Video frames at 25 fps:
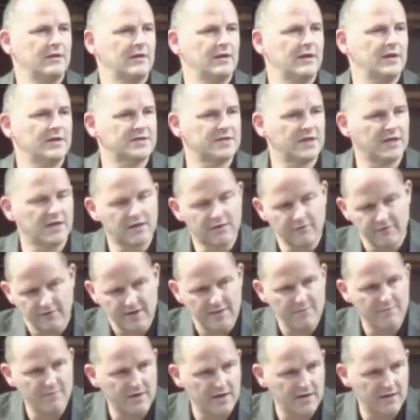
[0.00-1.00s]
as a
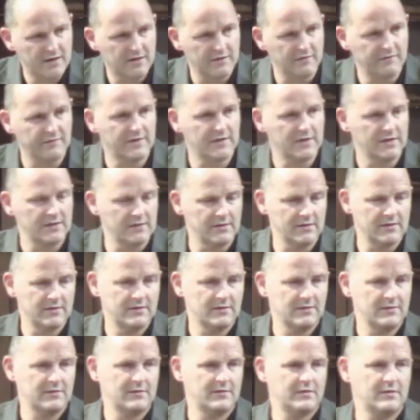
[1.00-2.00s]
great mark of guilt
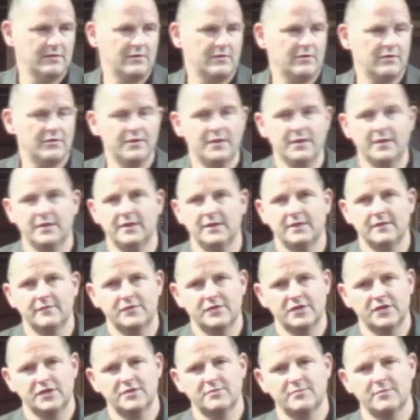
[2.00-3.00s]
on the day of
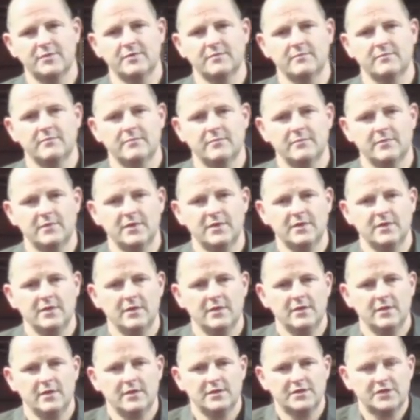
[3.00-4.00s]
judgment.
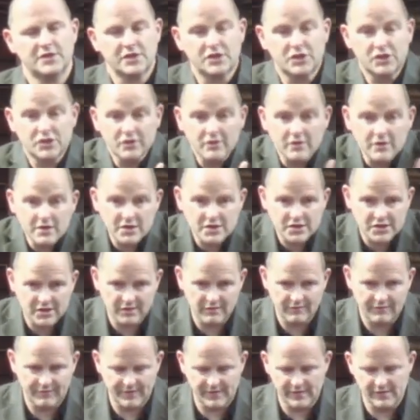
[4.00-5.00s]
There's
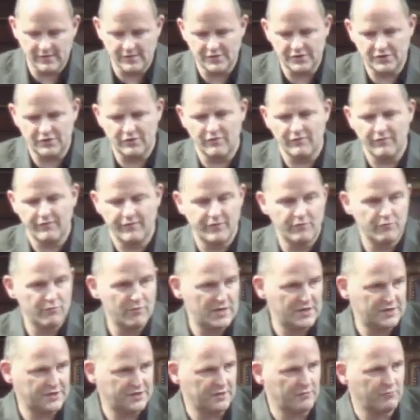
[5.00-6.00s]
astonishing figures of the
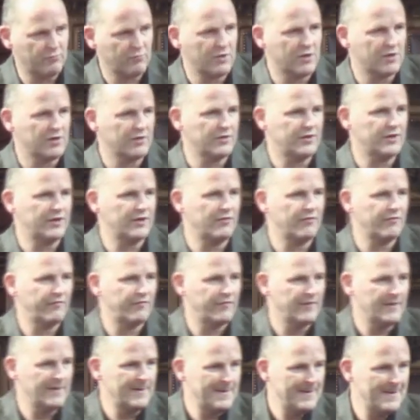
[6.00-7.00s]
Western world and of
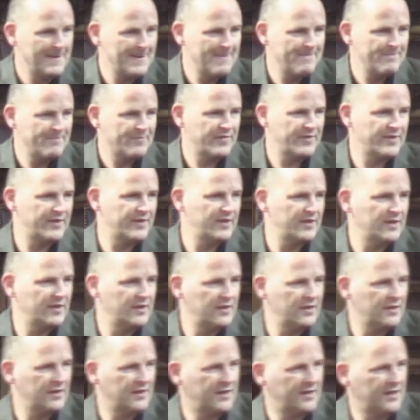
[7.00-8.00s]

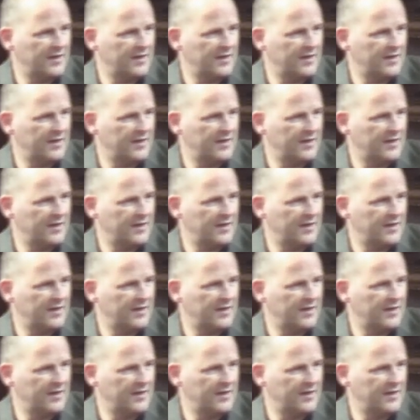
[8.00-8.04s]
the